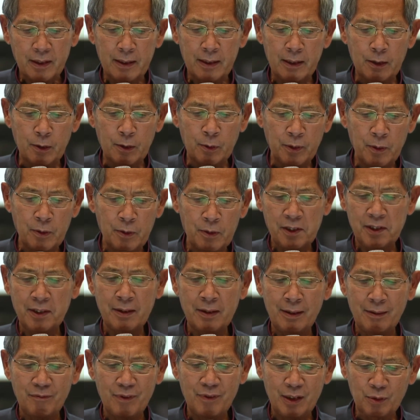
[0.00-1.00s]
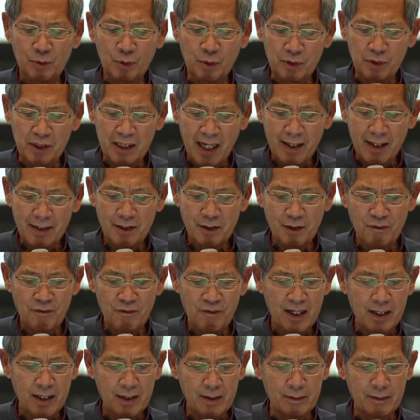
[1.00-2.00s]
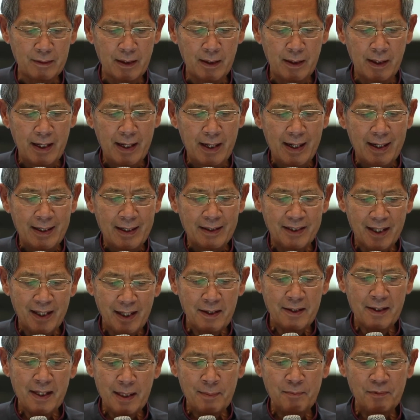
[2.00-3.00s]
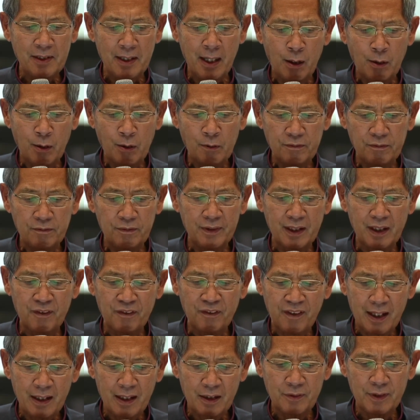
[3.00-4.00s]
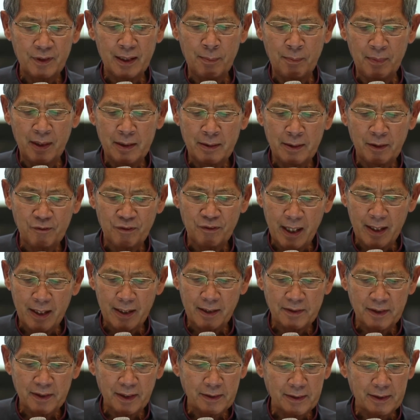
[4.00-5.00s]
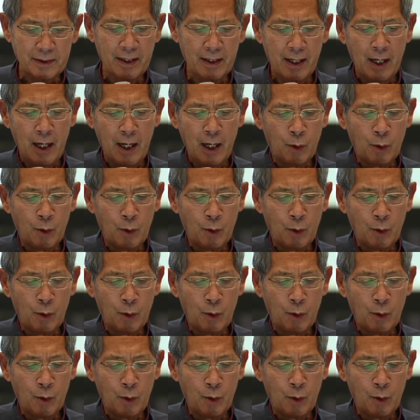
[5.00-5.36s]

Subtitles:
Cells take them up and its mRNA cargo is released inside,